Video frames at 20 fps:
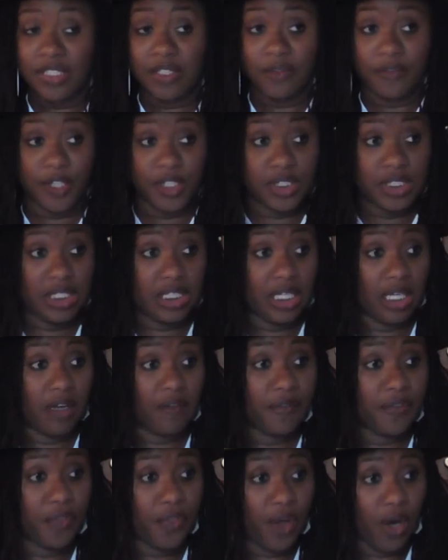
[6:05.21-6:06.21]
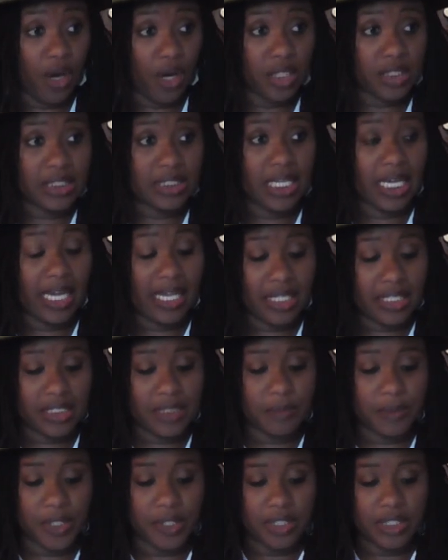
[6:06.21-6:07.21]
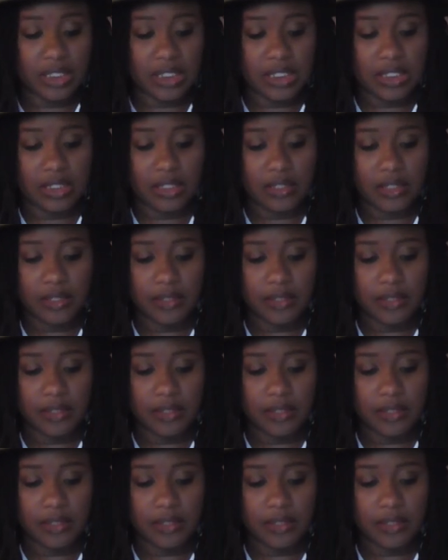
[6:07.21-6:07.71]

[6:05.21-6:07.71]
diversity of thoughts and experiences.